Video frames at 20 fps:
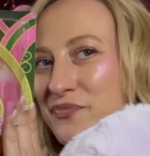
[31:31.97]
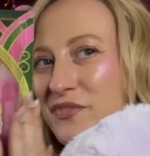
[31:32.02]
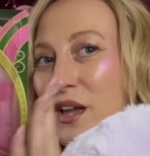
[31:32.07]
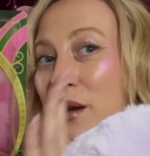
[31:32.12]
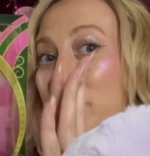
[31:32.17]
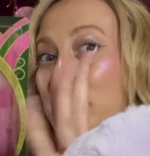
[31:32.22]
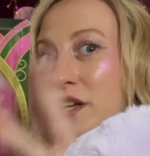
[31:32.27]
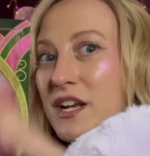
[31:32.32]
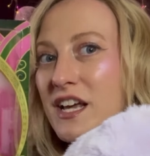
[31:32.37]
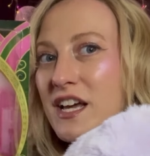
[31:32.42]

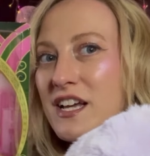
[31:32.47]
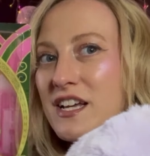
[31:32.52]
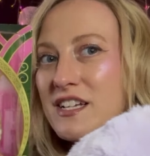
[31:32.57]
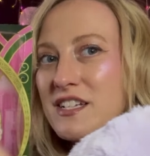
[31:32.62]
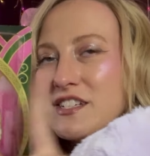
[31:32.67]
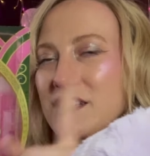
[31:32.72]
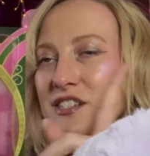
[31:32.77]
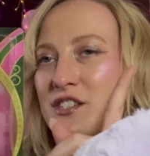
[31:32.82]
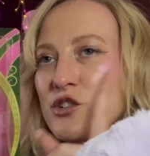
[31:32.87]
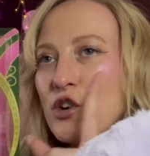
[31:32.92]
I'm gonna
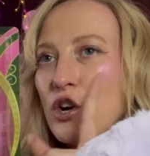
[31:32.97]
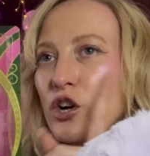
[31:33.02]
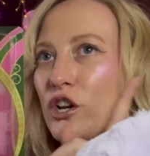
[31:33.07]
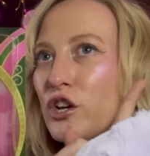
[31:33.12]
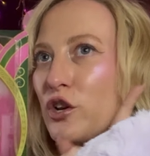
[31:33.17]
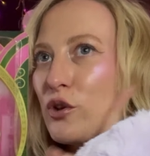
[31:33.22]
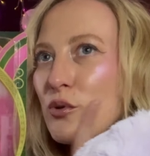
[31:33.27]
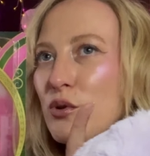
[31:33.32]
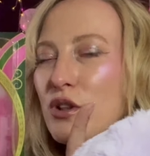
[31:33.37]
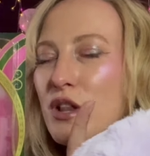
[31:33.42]
start a
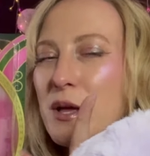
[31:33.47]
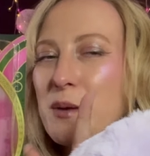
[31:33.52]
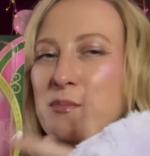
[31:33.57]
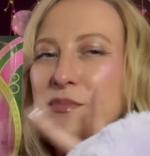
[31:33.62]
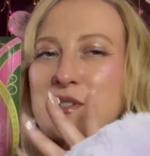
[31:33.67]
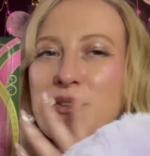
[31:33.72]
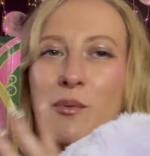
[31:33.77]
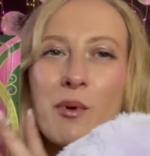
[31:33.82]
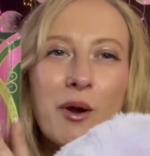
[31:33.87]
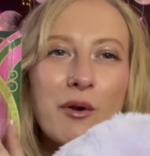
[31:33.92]
new clip
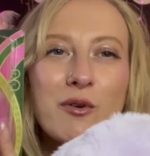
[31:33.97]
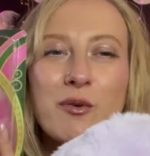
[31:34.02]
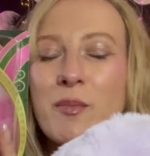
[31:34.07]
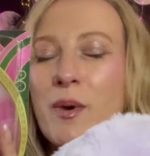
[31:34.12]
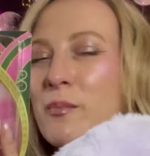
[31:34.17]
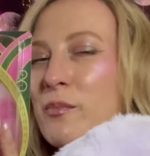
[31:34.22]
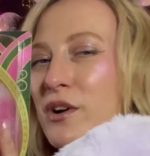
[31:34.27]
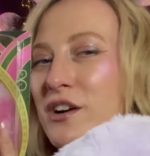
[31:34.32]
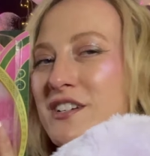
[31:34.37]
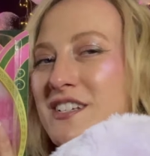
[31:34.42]
so I
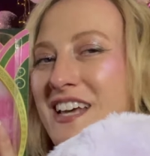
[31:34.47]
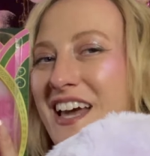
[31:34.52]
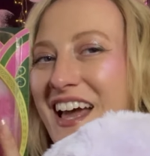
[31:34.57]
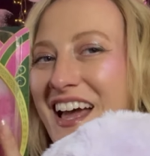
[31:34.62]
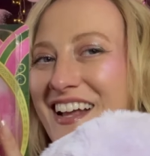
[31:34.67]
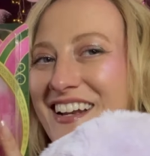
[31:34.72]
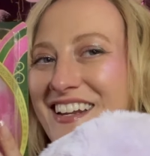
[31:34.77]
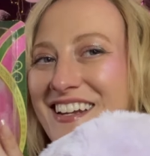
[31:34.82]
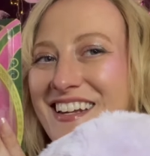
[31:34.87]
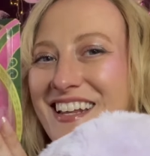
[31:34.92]
remember to
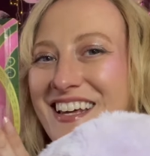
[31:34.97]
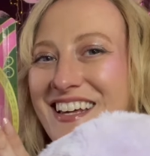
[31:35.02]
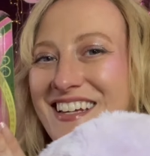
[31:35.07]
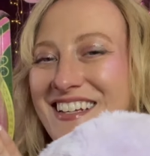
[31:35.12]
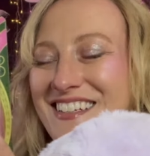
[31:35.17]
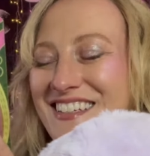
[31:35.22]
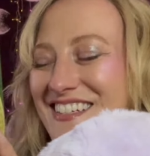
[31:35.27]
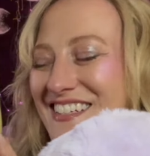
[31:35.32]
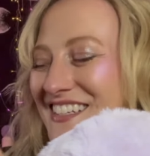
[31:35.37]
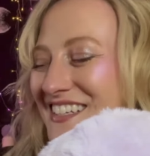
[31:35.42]
edit
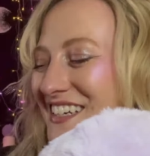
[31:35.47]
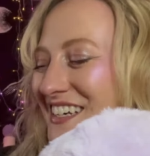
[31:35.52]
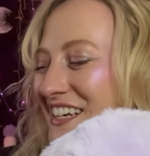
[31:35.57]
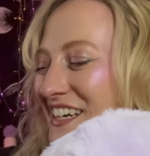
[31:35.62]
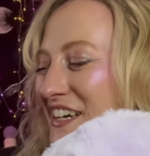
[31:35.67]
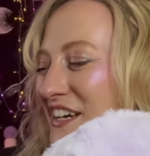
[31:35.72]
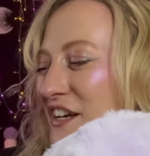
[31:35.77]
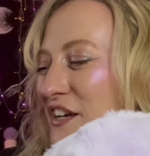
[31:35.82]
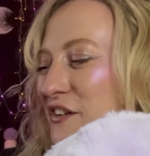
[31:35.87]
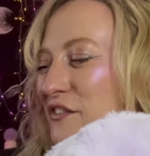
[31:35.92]
it
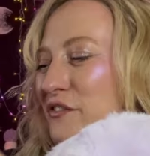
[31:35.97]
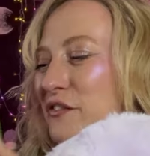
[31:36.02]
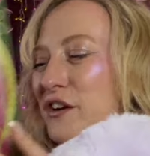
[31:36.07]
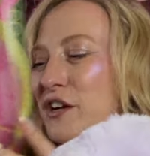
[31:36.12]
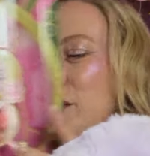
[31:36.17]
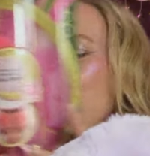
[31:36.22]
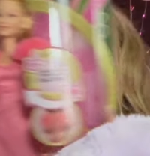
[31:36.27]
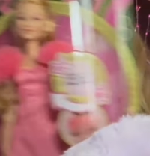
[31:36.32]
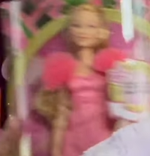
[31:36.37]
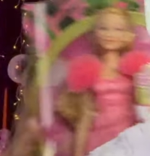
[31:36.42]
for
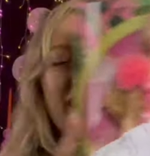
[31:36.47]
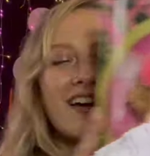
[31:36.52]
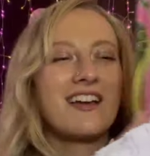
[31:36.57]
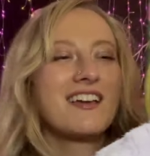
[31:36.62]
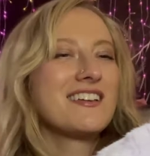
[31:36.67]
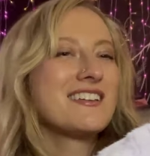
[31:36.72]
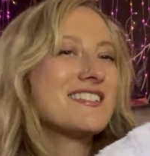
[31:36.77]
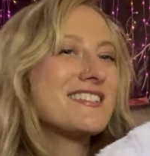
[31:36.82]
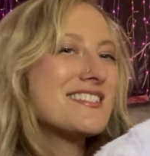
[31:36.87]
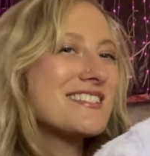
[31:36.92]
you
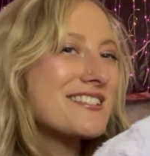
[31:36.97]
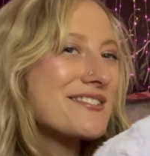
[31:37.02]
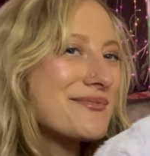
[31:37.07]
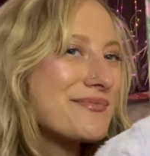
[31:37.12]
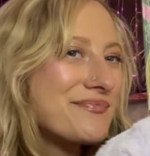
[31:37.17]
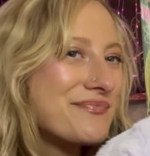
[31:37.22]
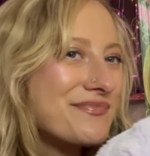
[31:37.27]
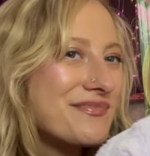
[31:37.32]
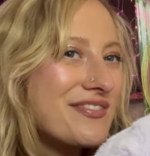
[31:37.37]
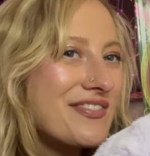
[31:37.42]
guys.
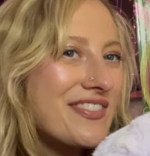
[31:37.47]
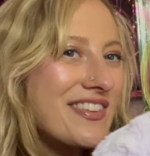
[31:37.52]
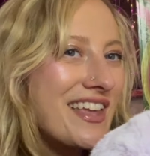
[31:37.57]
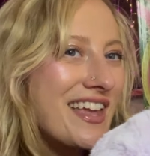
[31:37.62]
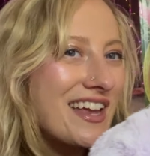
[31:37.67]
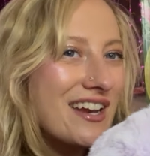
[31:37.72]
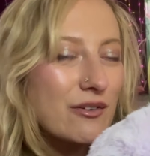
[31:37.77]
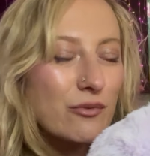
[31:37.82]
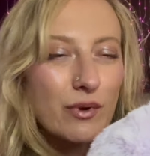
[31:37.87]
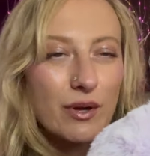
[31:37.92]

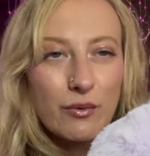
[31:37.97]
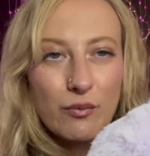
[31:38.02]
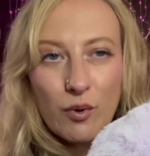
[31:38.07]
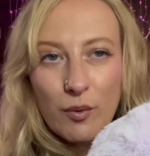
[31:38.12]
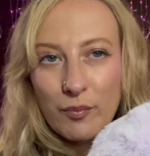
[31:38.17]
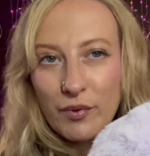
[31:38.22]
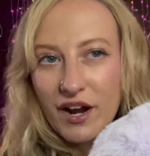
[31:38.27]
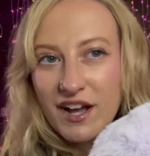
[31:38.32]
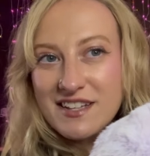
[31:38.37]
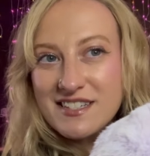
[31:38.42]
And we will
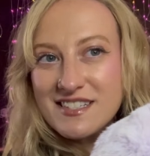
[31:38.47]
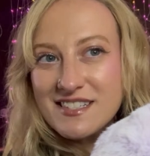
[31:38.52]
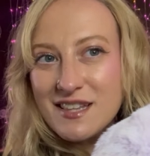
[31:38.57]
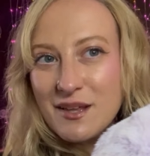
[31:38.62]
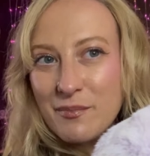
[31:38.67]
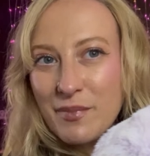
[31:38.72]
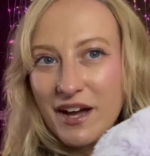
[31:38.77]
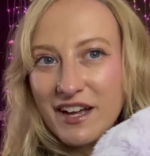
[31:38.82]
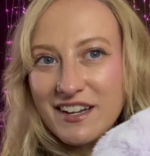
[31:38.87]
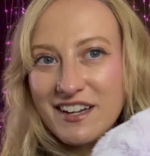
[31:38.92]
press the
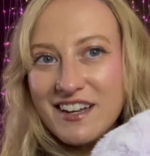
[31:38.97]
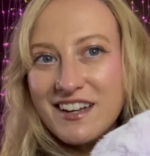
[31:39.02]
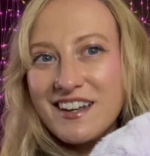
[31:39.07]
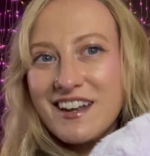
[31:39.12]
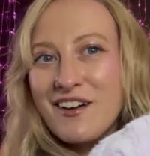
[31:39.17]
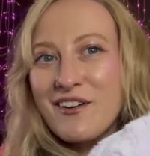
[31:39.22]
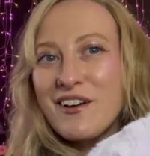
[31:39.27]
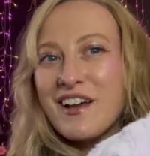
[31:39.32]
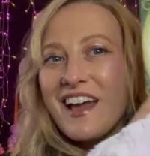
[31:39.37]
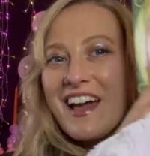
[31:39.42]
button,
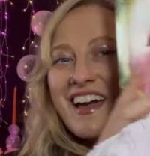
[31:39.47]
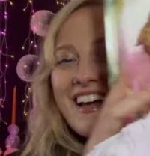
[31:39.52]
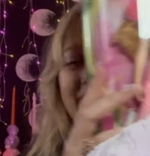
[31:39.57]
okay?